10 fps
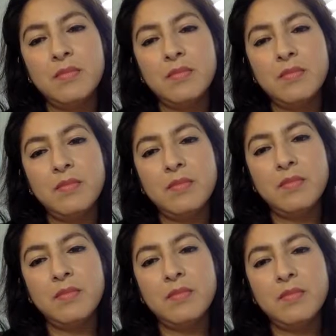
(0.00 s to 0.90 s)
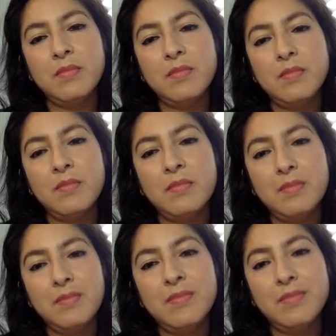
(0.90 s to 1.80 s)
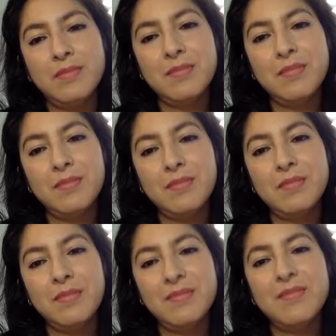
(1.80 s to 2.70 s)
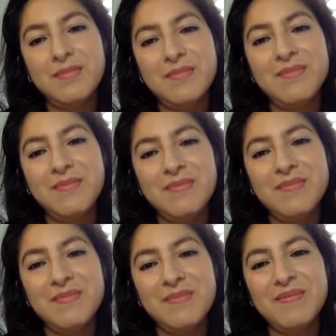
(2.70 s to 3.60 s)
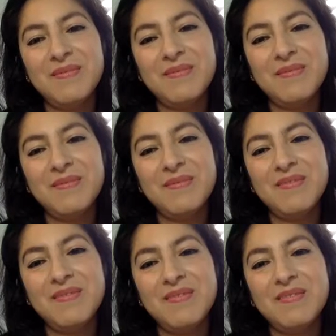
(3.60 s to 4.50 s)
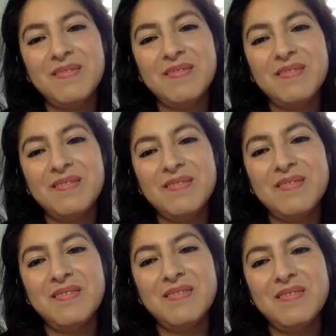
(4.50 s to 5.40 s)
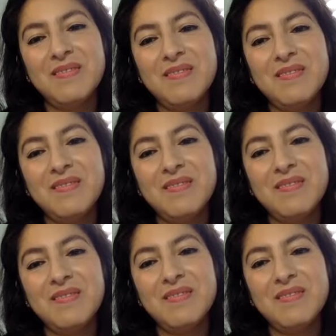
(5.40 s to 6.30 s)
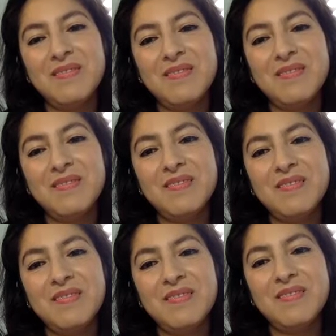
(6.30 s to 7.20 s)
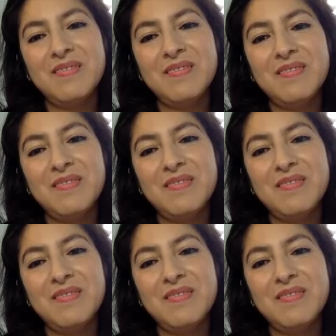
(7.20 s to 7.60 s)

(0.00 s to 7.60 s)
[no speech]